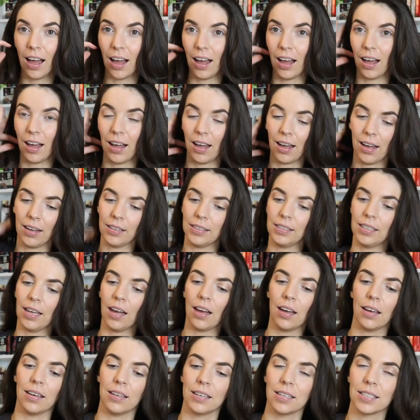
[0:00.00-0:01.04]

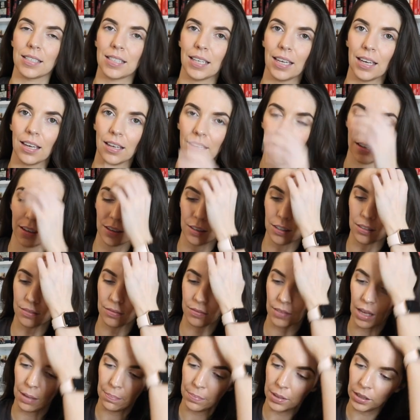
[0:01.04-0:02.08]
Yeah, and it's like
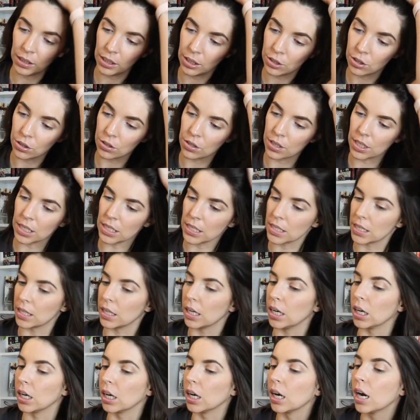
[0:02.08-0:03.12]
a million degrees in
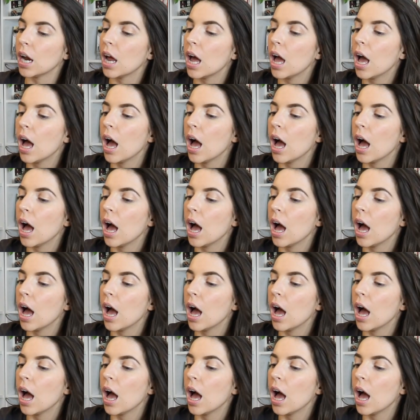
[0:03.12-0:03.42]
here.